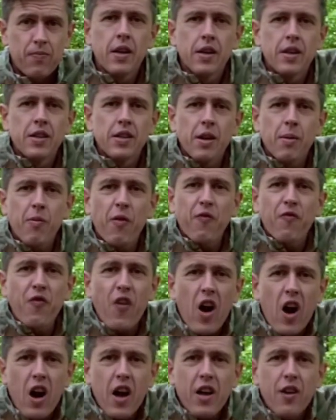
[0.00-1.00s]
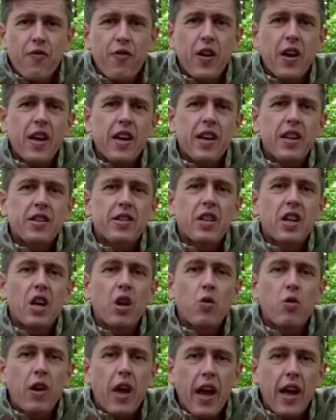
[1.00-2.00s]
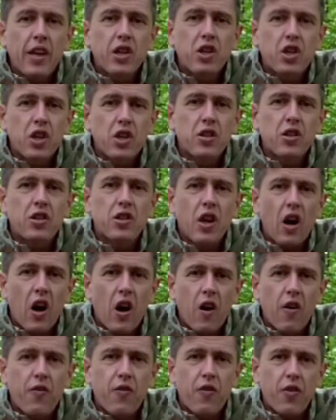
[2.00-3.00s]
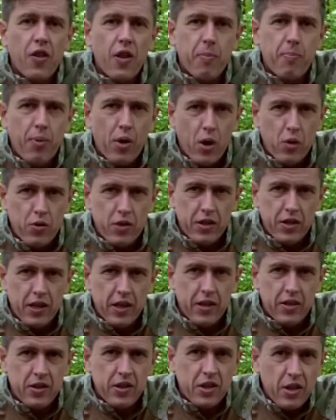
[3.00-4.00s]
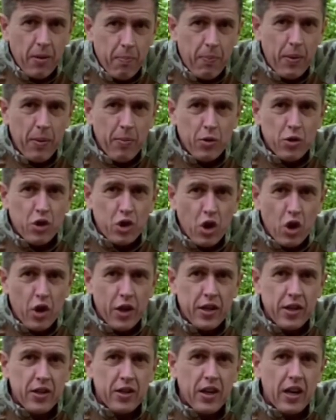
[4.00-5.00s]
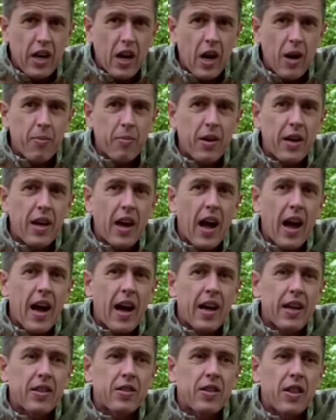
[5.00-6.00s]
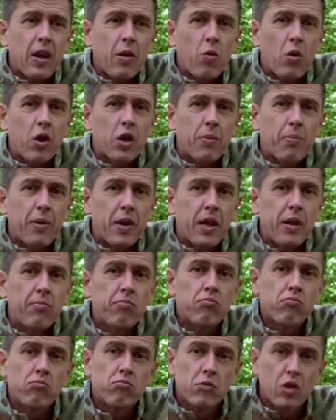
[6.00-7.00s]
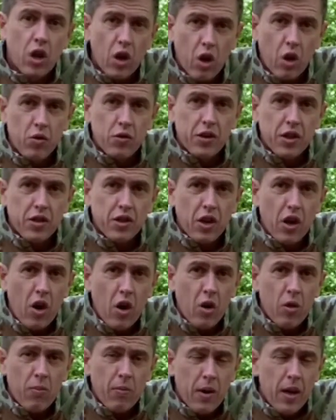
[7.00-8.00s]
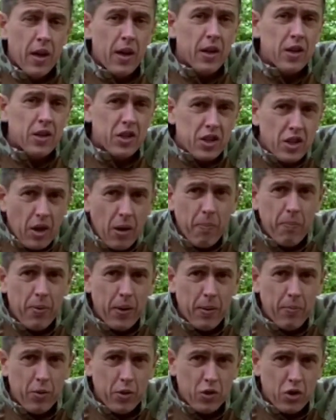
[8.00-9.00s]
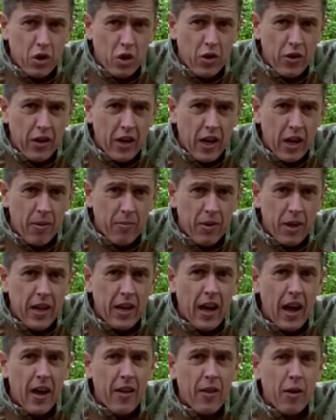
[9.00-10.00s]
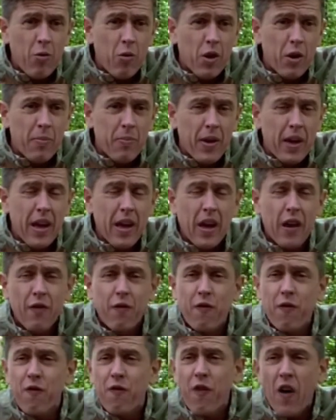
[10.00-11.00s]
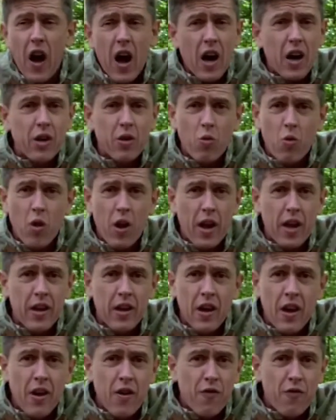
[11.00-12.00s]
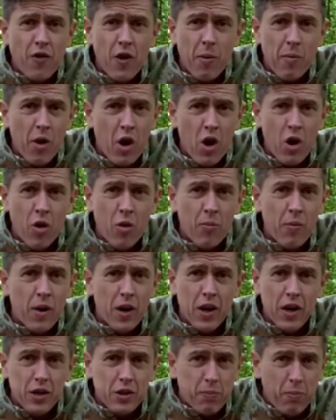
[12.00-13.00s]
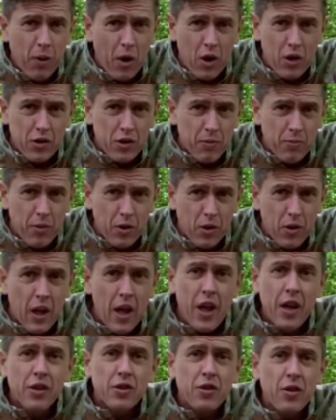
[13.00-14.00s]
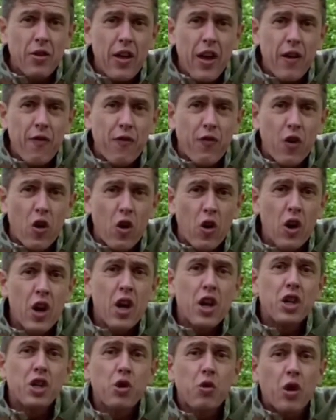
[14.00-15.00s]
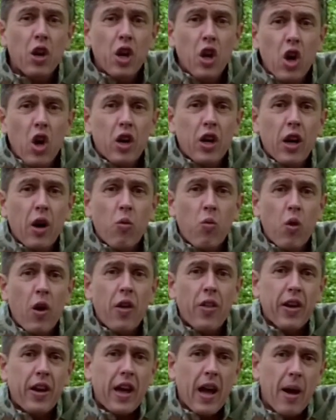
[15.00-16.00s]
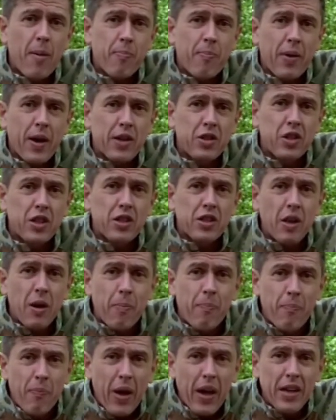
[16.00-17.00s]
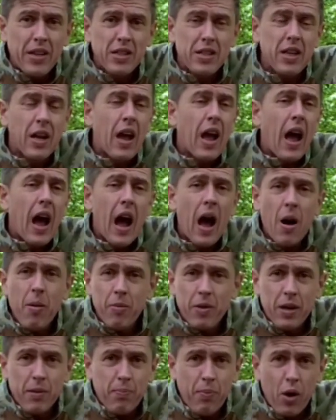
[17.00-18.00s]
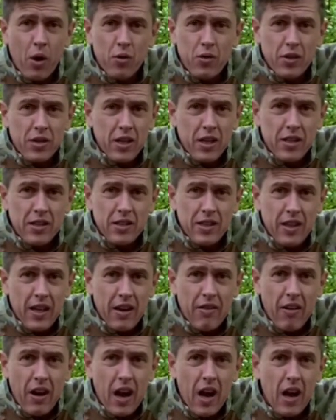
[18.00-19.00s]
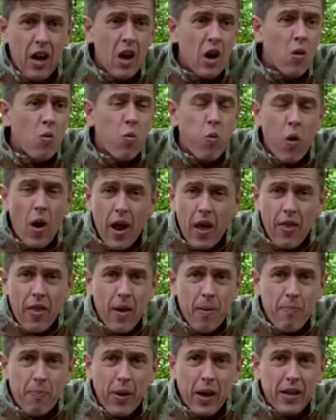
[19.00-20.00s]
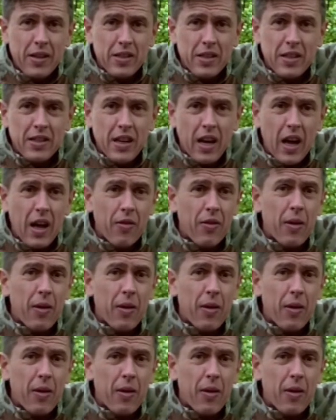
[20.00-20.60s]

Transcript: Number 5 is the locations of their posting. Some people join the Army and they want to be closer to home. Some people join the Army and they want to be as far away from home as possible. So therefore, you can look at where the cap badges are based, how many postings there are, where their bases are.